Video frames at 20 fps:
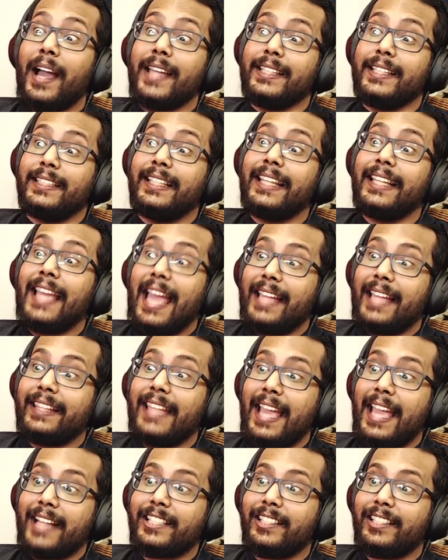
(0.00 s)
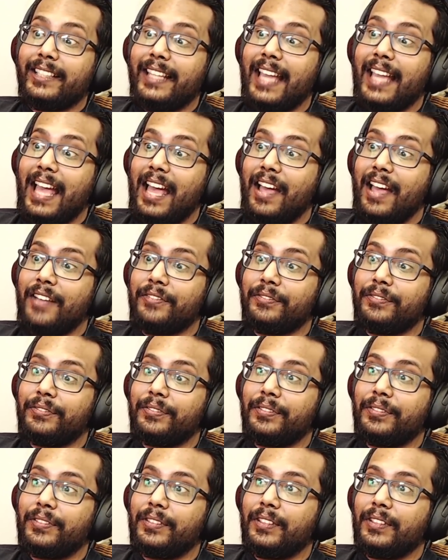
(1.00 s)
right, they they actually have
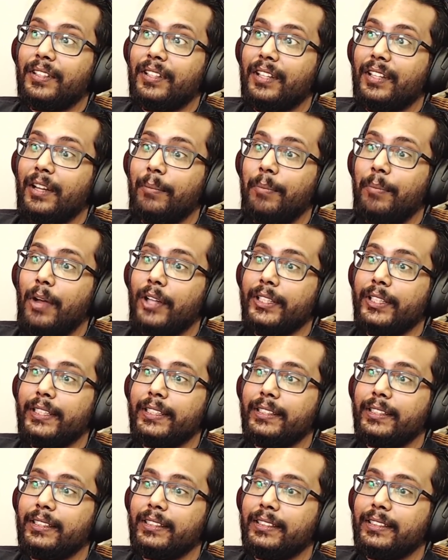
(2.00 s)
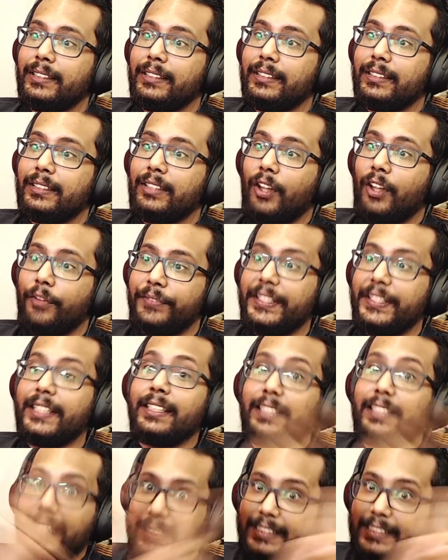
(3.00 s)
a body of
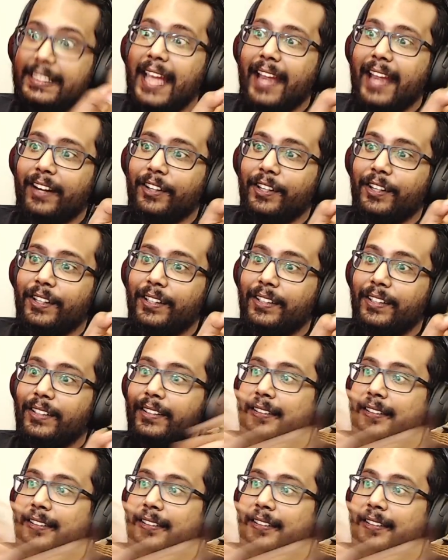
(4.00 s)
the attacker.